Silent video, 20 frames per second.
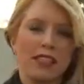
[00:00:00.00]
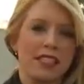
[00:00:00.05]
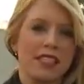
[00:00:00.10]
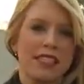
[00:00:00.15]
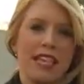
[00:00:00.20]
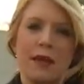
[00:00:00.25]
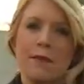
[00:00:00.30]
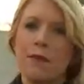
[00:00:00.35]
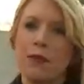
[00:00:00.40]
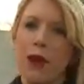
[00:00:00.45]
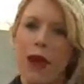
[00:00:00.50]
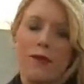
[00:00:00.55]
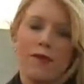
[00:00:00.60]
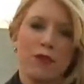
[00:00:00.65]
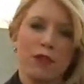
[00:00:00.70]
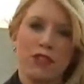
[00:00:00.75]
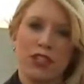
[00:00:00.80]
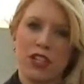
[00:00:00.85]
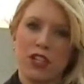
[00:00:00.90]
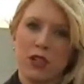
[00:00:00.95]
says they prep for
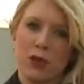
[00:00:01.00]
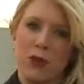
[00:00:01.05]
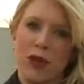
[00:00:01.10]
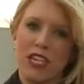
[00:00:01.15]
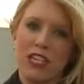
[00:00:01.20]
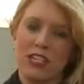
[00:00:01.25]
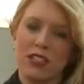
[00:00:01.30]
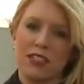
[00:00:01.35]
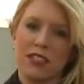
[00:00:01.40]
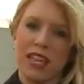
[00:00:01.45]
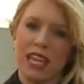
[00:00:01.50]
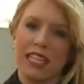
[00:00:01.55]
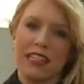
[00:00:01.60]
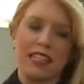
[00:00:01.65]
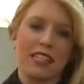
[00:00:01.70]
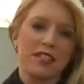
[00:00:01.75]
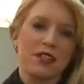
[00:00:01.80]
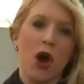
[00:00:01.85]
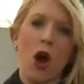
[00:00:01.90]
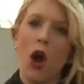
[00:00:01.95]
situations like
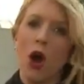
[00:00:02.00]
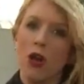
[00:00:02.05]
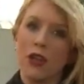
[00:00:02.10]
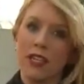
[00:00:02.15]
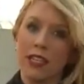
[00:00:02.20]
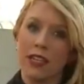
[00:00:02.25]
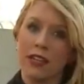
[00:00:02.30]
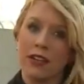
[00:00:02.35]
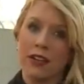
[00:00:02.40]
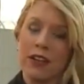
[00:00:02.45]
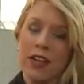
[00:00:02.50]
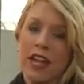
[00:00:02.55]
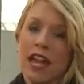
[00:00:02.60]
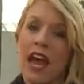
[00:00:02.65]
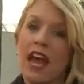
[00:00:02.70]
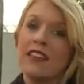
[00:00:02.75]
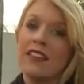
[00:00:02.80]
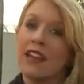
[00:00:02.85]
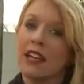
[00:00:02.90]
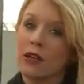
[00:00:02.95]
this all year,
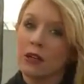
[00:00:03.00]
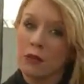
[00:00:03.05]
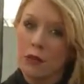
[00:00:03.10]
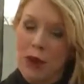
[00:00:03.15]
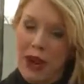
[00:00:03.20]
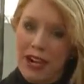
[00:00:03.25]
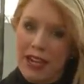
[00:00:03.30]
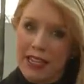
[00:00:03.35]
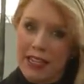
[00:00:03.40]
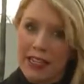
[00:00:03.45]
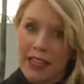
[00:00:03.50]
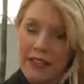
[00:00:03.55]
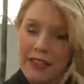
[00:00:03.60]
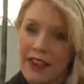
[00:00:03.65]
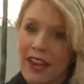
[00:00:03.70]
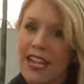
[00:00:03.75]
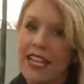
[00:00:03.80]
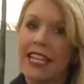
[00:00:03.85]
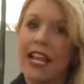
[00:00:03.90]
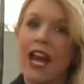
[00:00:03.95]
and they are ready if
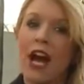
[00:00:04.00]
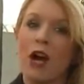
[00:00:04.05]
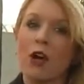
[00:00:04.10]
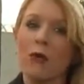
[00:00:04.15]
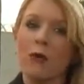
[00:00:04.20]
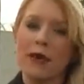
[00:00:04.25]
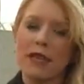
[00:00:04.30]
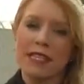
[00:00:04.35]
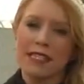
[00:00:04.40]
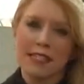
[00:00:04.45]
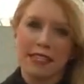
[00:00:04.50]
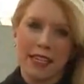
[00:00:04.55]
any help is